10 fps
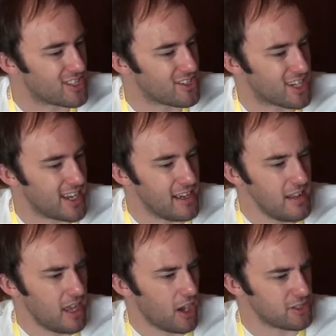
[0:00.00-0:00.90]
and say,
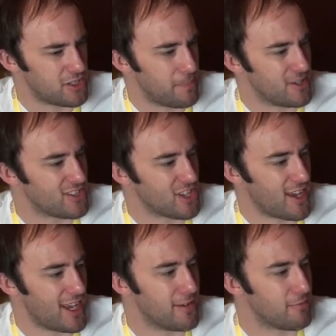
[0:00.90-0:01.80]
"I step into the
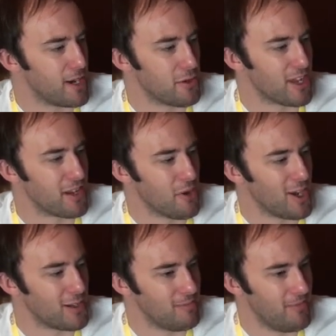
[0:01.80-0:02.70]
cave wielding
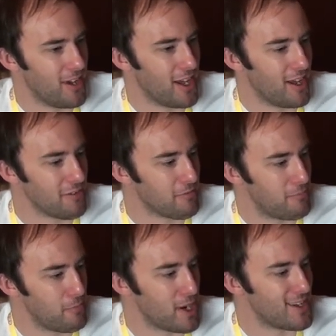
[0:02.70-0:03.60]
my
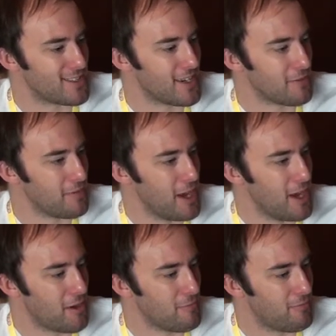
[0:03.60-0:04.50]
blazing
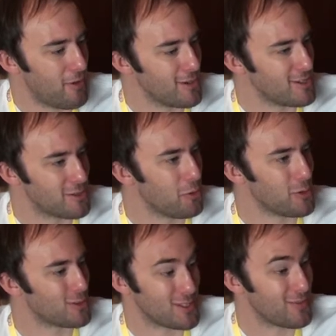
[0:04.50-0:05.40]
fiery
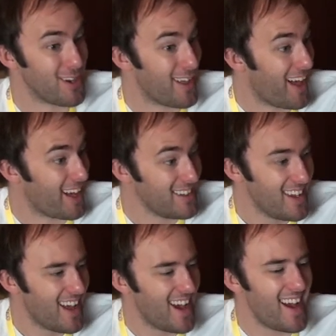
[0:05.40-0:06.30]
sword," or something like that.
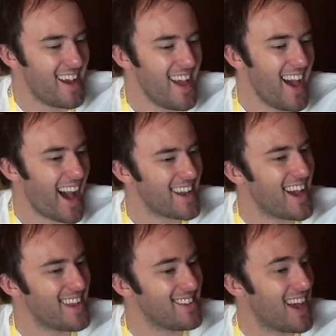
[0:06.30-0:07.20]

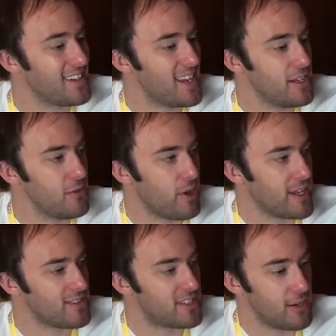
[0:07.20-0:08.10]
and then wait
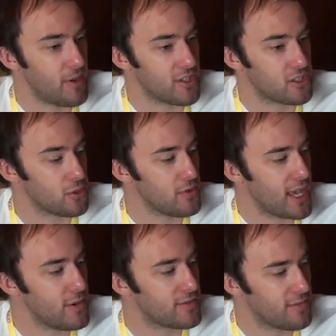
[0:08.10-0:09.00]
and see where the story
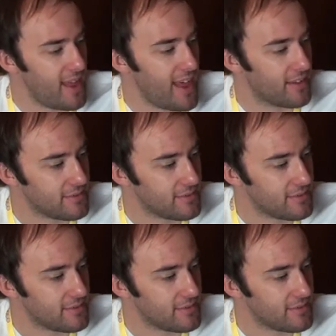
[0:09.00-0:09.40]
goes from there.